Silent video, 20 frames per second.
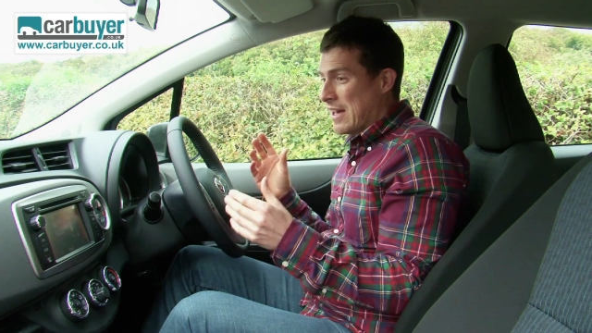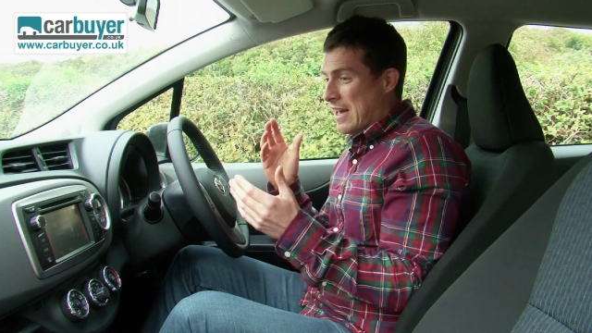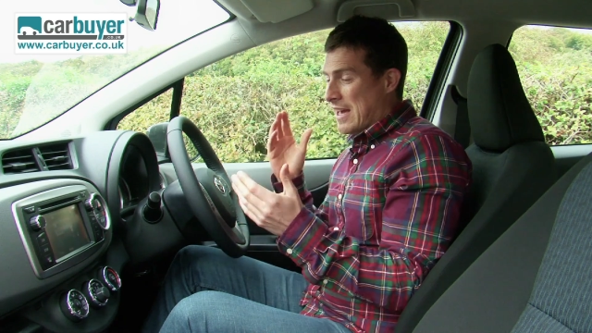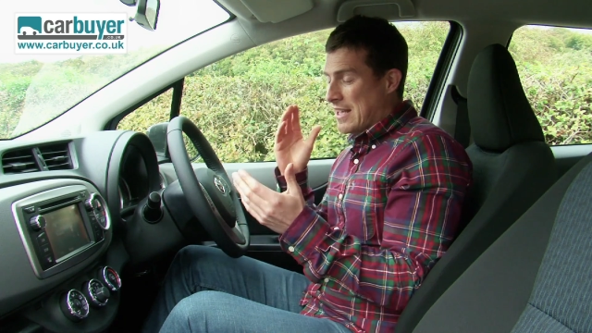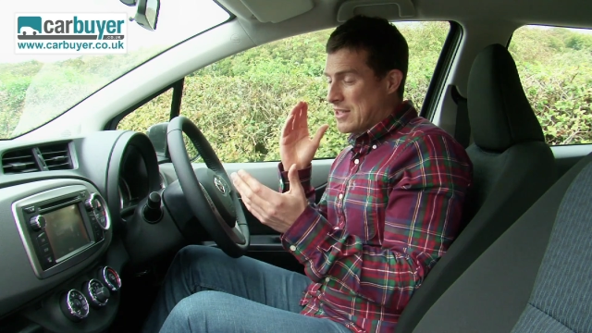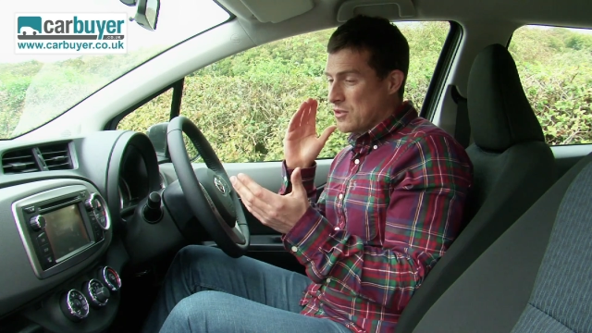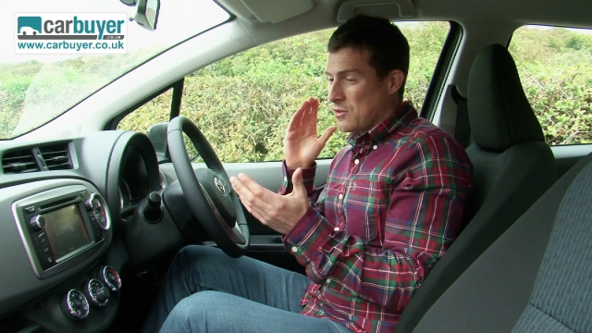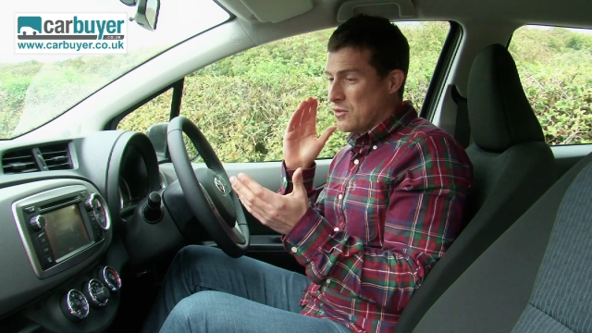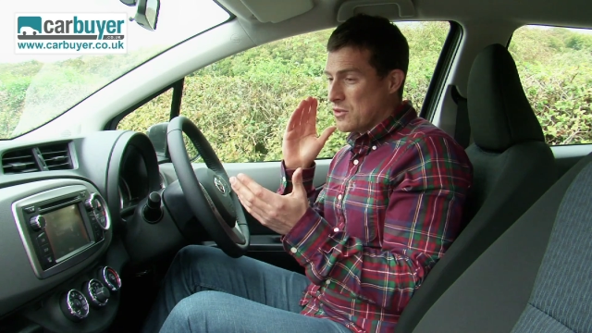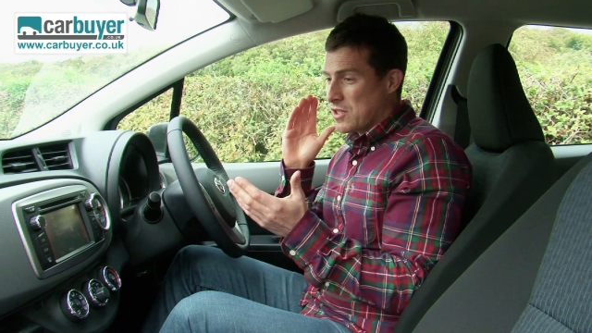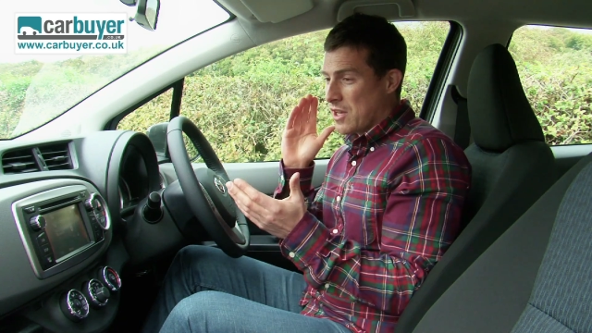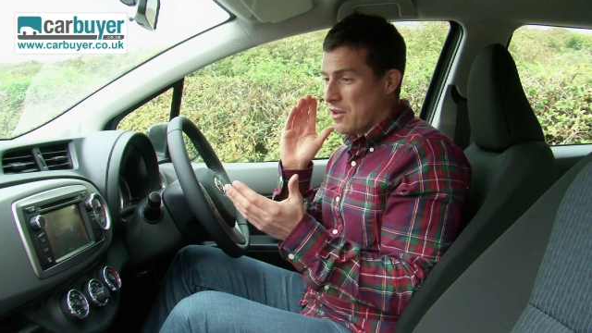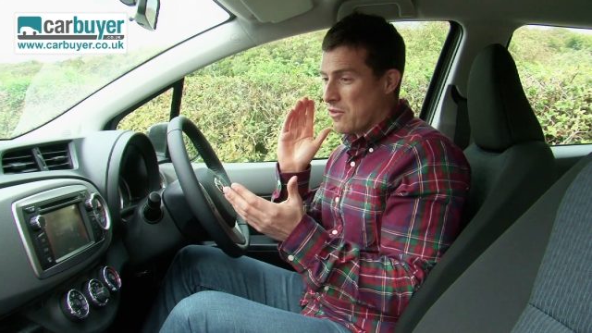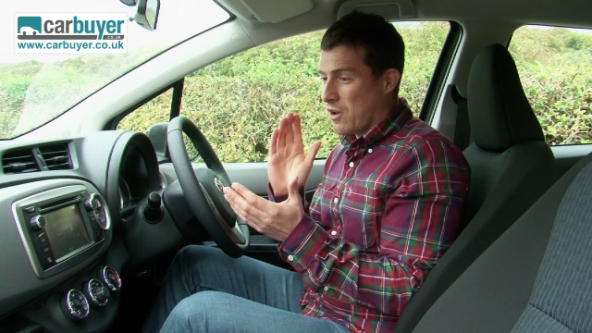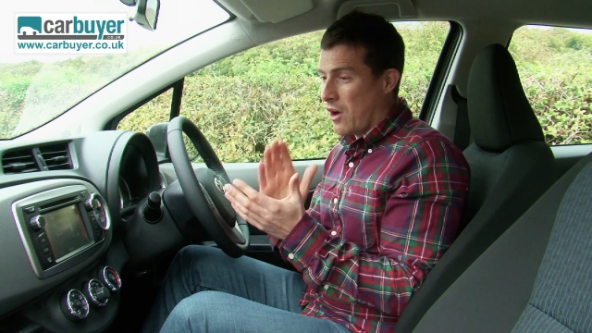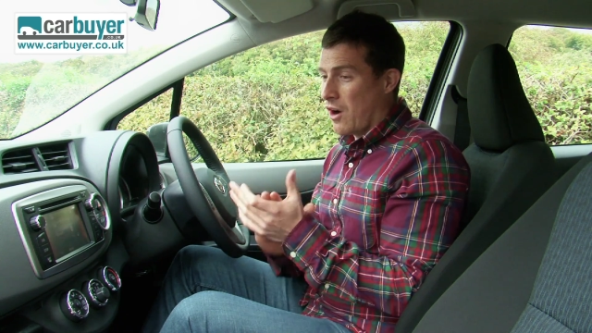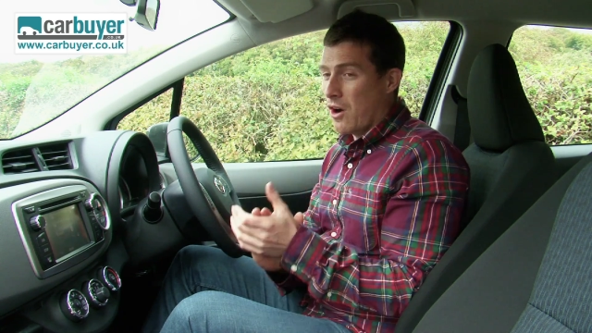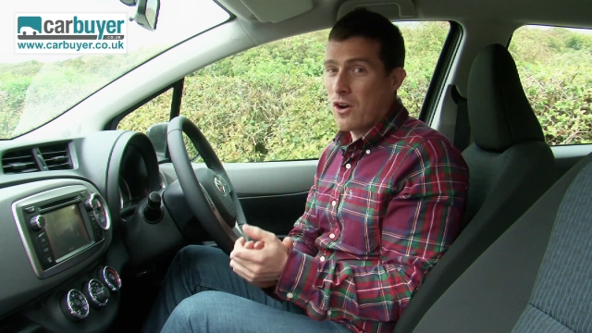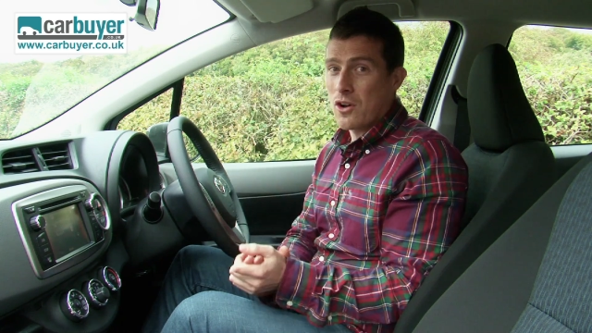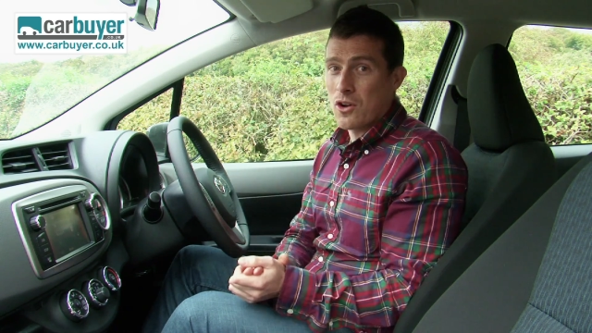It's also
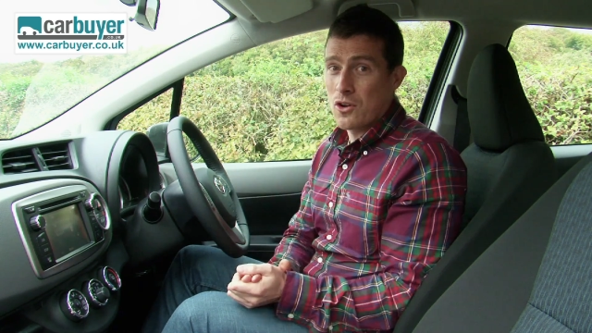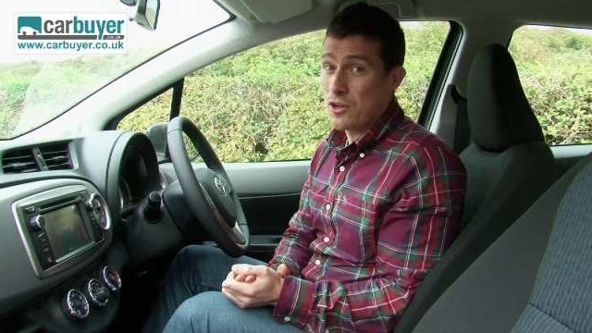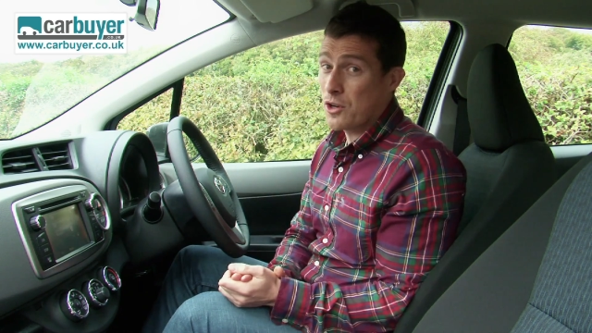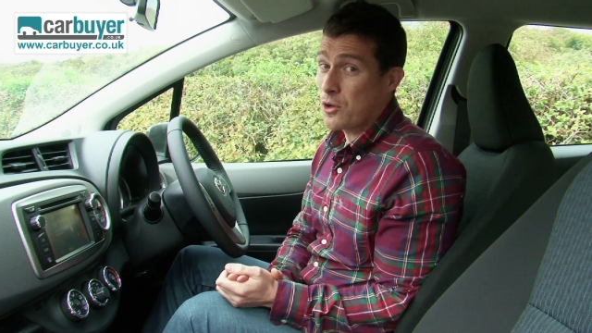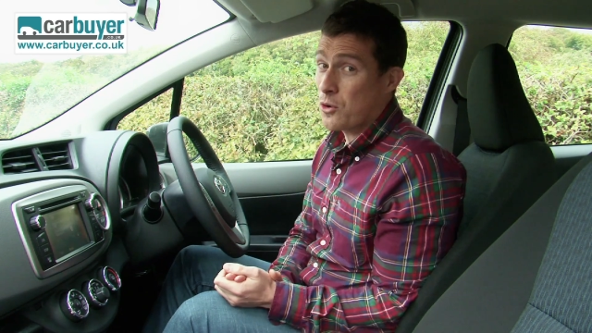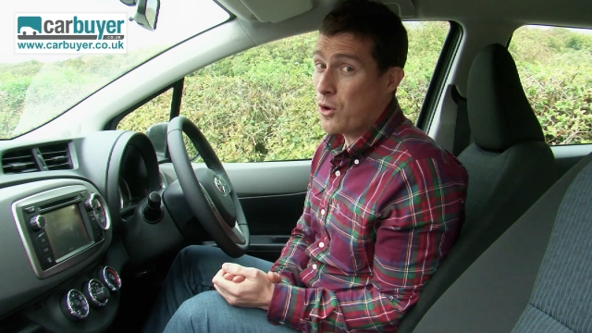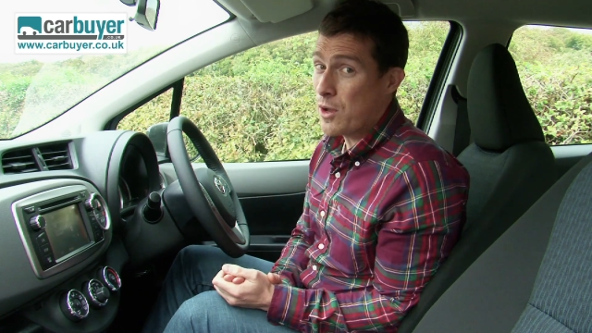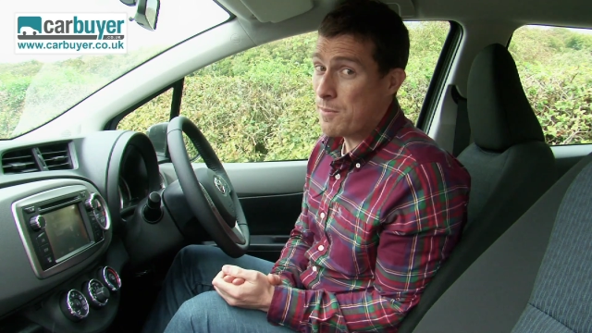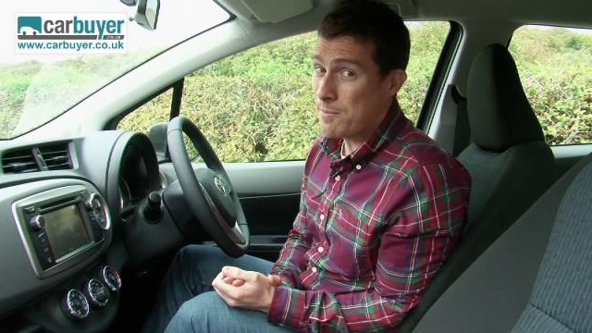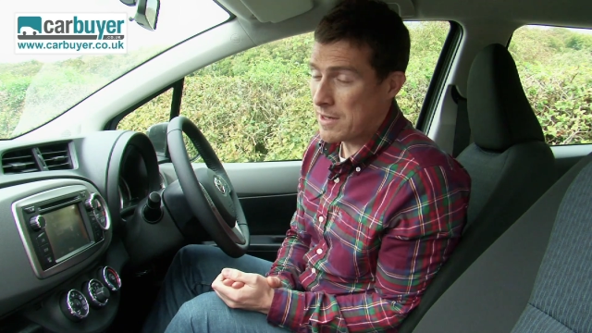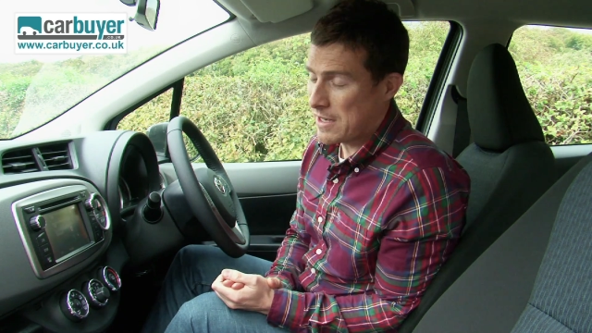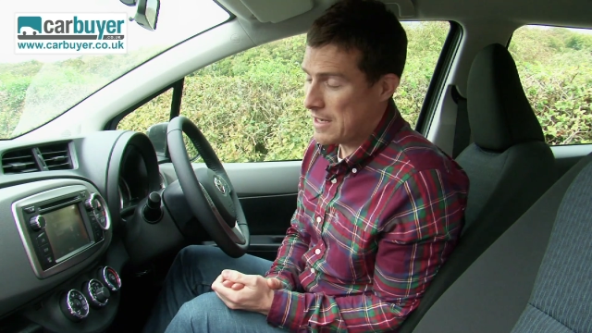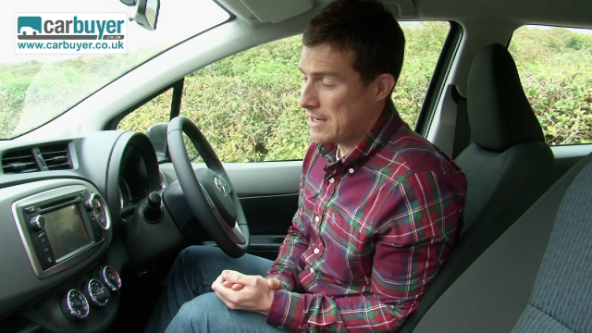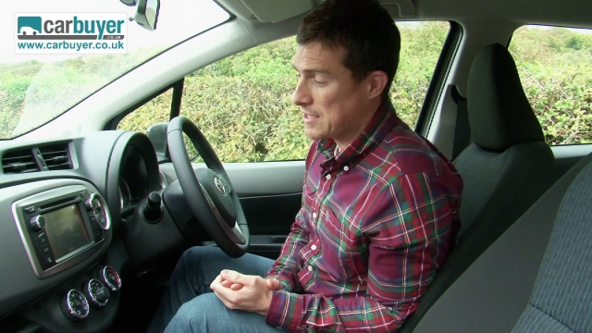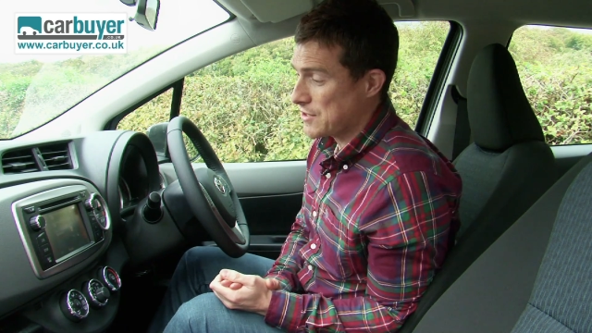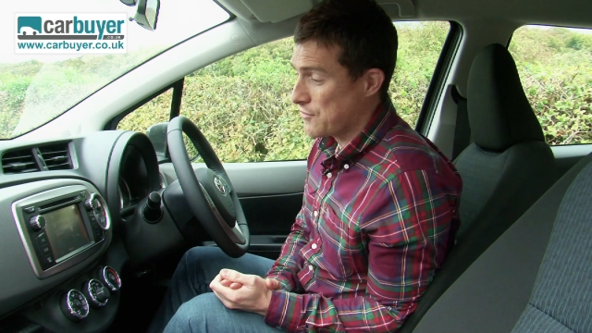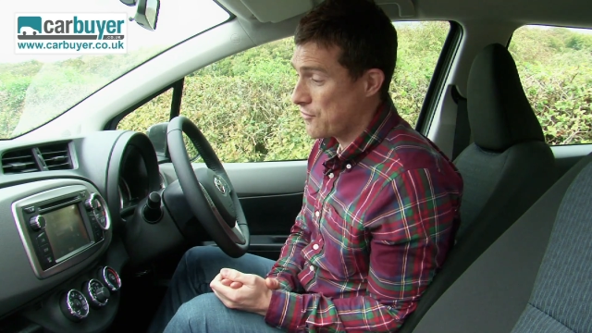got a good equipment list.